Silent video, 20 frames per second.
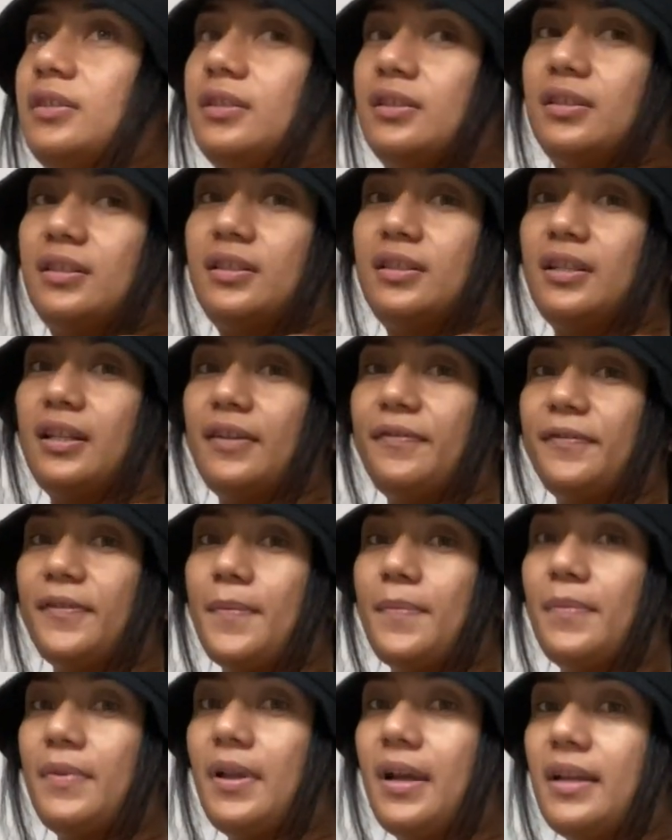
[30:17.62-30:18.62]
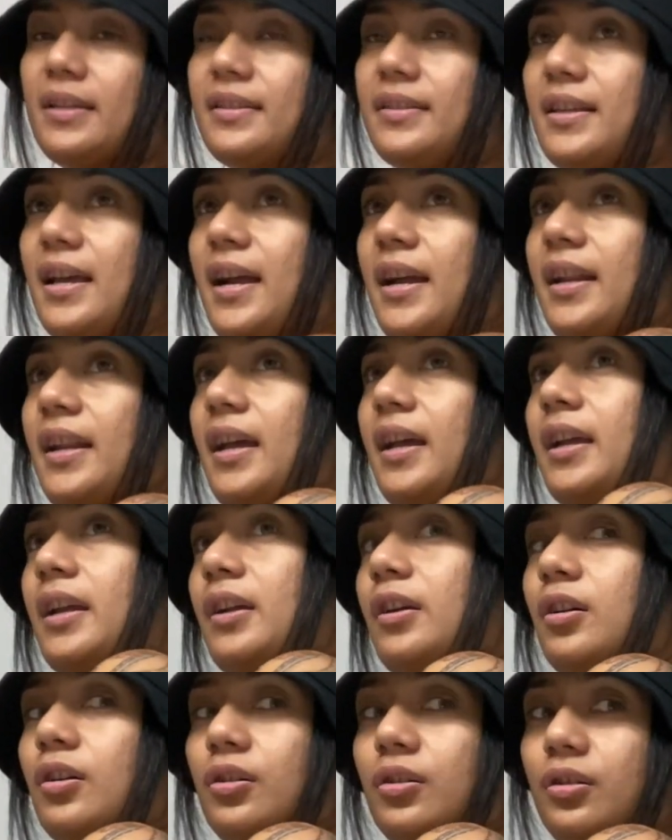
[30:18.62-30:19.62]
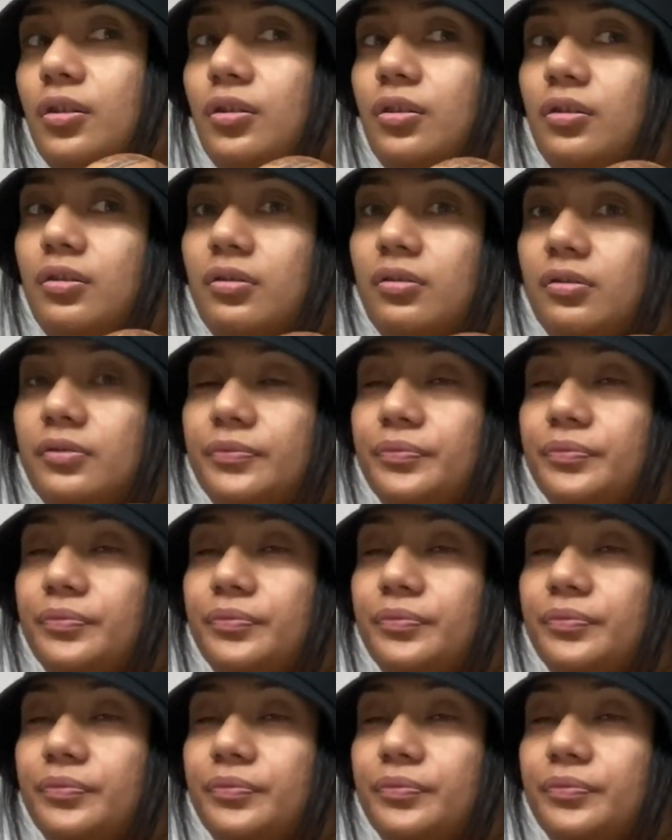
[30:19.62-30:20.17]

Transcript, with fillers: see it from the side angle